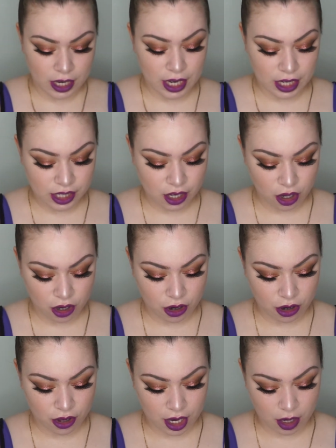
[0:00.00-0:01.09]
Next
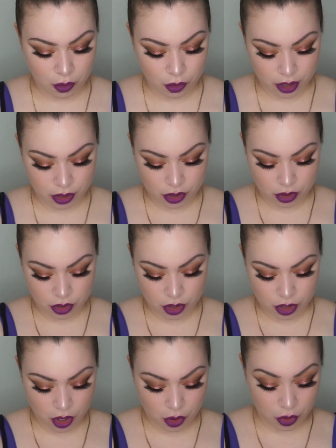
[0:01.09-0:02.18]
color that I'm going to
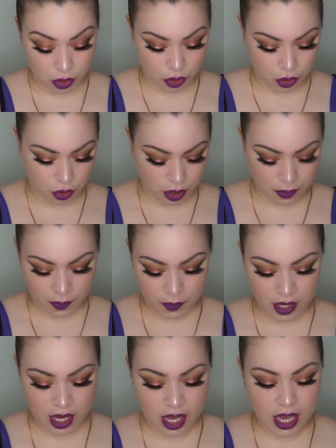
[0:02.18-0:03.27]
show you
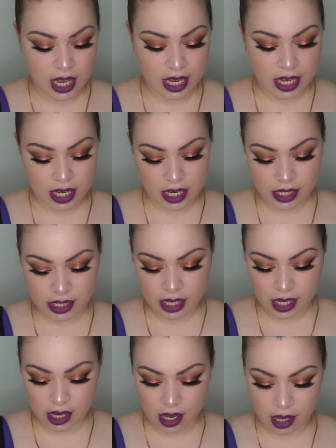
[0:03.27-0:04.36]
is
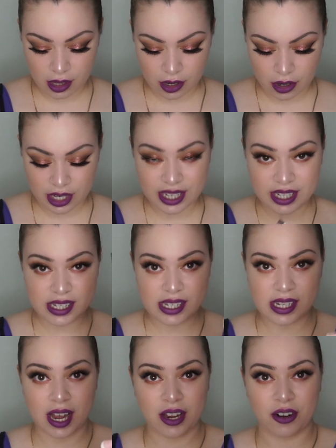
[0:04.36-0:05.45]
the color
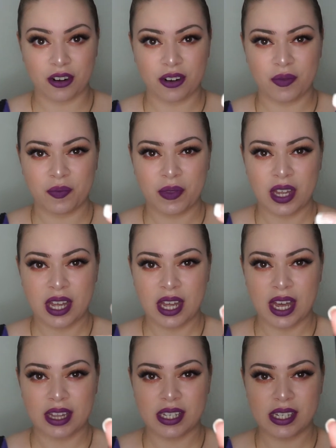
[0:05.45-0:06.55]
Insider.
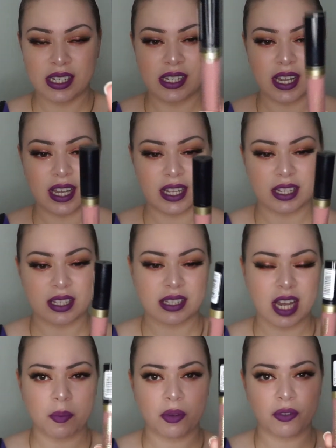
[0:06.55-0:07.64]
And this is a
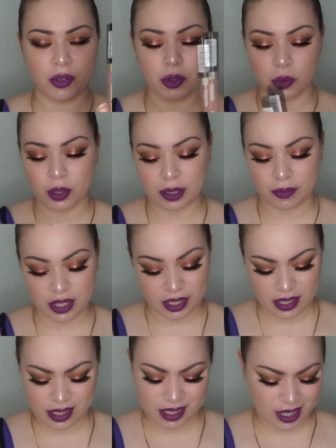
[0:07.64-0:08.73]
type of nude.
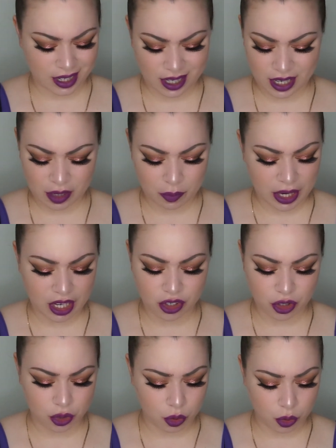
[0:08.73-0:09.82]
This is like
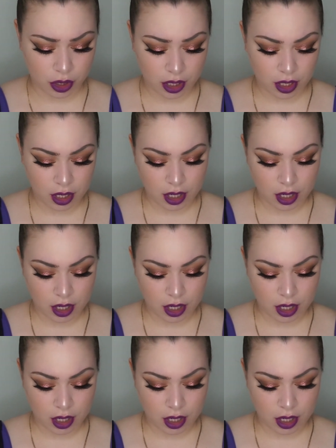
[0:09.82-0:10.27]
beige nude.